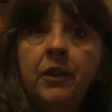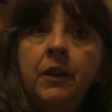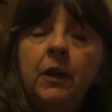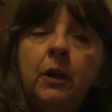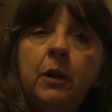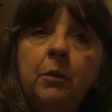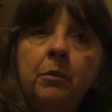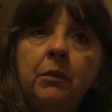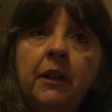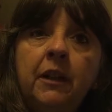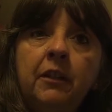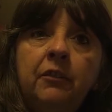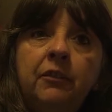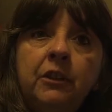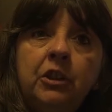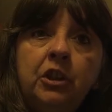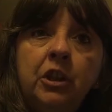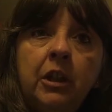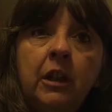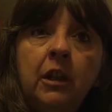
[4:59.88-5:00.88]
of thumb that if
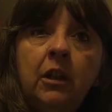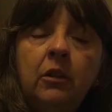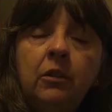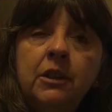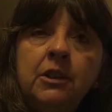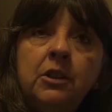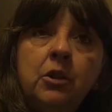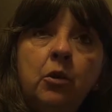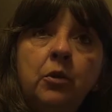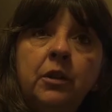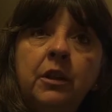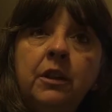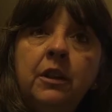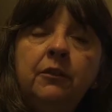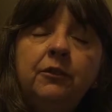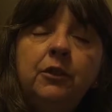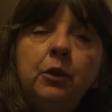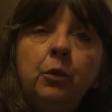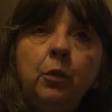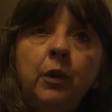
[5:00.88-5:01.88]
a child is old
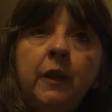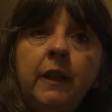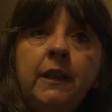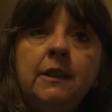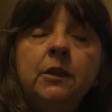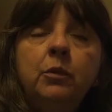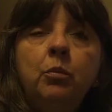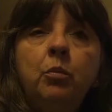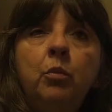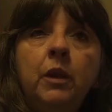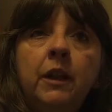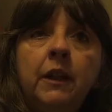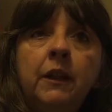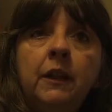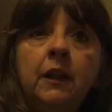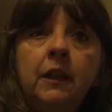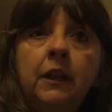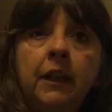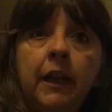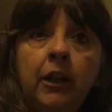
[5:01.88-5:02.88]
enough to reason
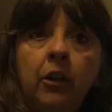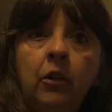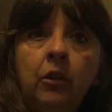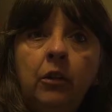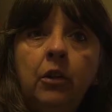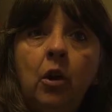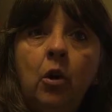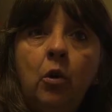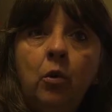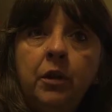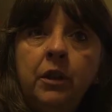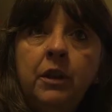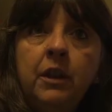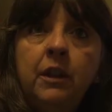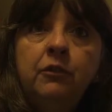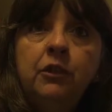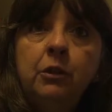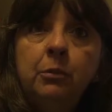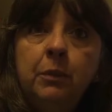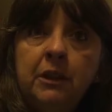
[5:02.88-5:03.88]
with, then they are old
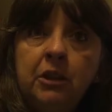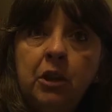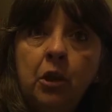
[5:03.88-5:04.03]
enough to be